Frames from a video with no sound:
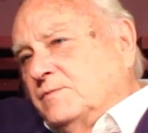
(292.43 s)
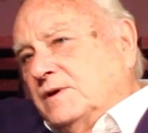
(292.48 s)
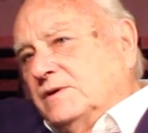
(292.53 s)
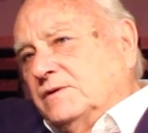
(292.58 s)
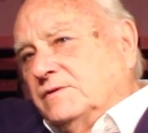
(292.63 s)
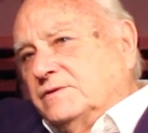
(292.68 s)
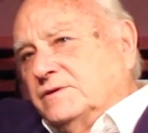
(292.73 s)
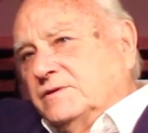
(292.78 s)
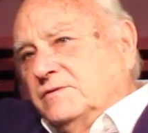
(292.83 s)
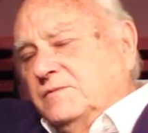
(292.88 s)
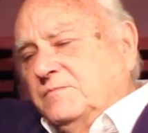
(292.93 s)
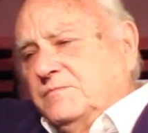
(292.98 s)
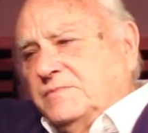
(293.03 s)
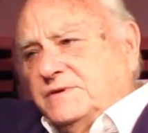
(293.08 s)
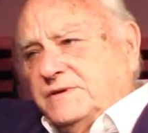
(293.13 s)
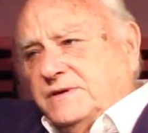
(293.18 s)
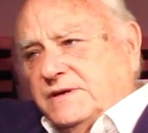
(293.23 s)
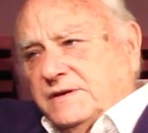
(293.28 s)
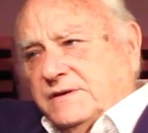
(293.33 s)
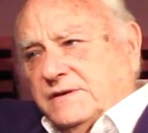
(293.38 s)
one or two in
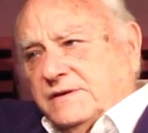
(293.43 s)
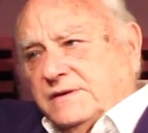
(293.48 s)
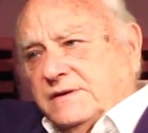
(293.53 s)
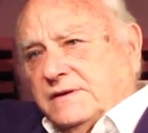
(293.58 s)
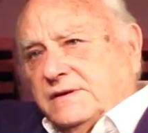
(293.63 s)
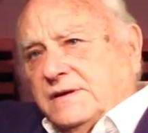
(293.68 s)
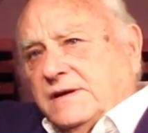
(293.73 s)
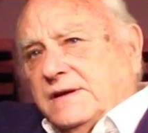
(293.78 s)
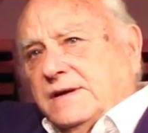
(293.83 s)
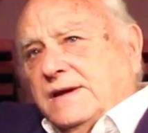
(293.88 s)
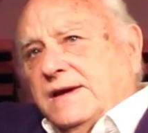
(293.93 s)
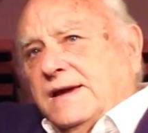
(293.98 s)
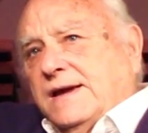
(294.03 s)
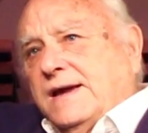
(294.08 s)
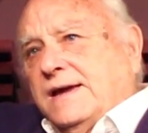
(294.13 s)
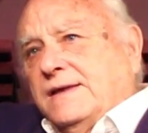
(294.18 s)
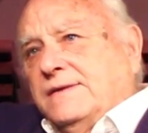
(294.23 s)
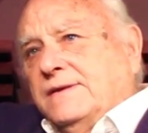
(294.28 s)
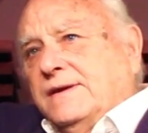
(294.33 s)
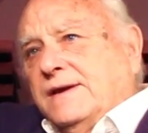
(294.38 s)
particular.
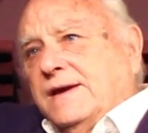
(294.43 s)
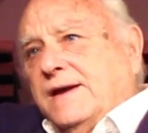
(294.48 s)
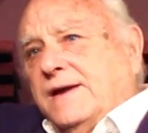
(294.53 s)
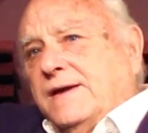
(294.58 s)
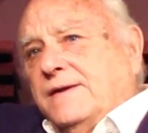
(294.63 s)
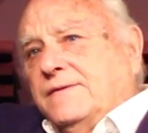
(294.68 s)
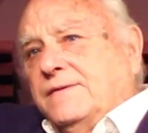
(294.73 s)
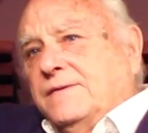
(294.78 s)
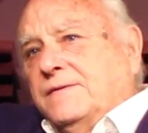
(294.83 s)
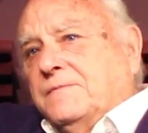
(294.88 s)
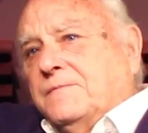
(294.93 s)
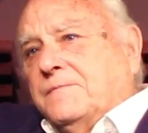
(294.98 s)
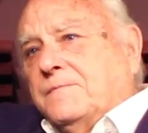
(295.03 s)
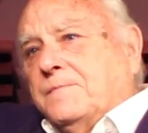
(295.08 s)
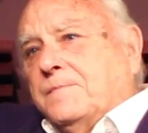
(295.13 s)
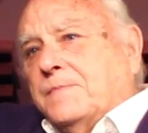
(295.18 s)
And